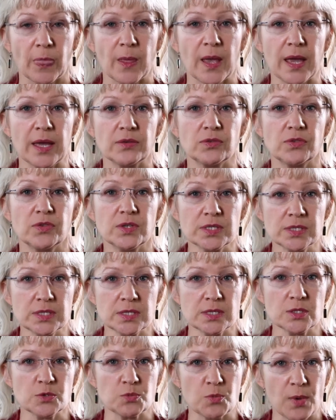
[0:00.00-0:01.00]
And this
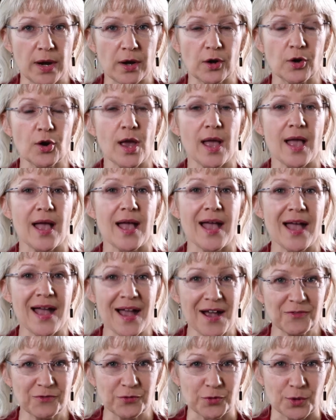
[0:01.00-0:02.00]
is where
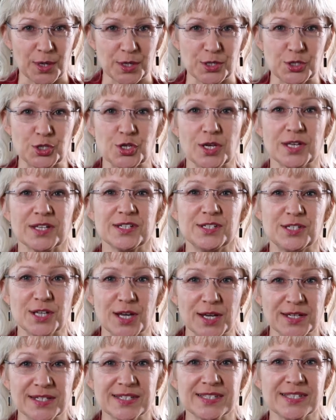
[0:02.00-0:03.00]
average
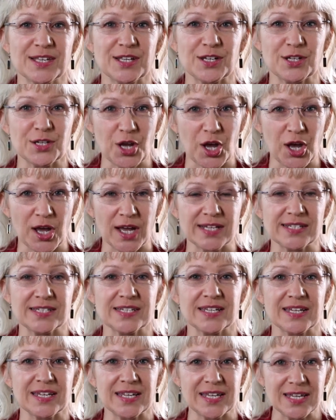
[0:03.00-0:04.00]
does not
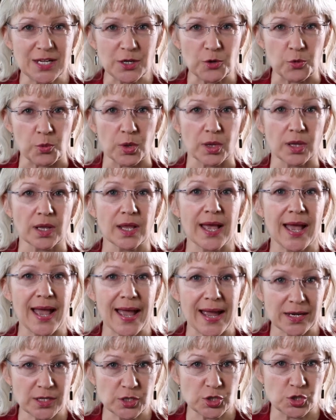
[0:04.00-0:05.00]
equal
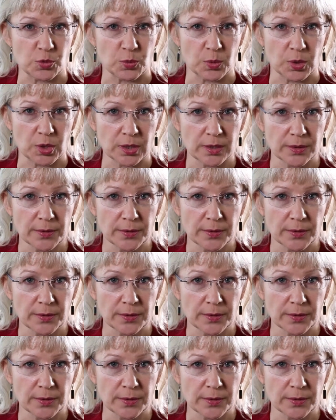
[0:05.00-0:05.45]
actual.